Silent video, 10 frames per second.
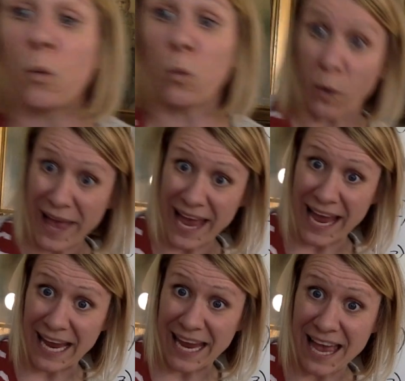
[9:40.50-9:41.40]

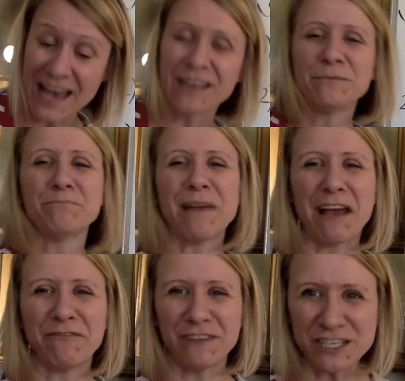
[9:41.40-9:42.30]
weigh
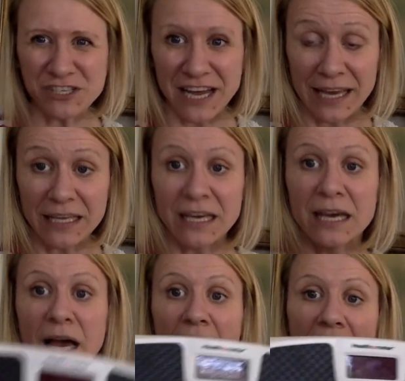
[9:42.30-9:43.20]
my fish tank,
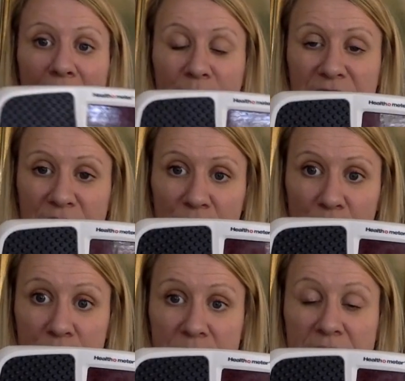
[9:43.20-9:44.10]
I would
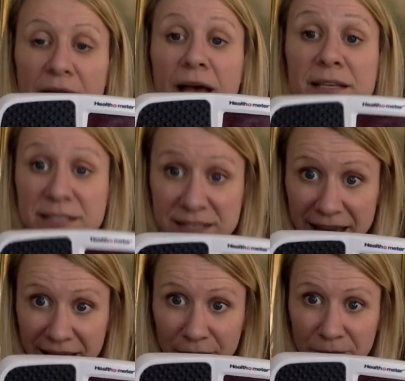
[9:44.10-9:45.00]
use a
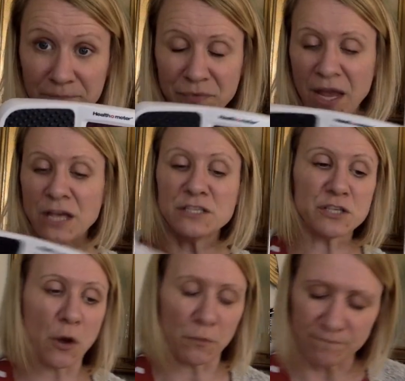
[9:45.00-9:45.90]
scale. So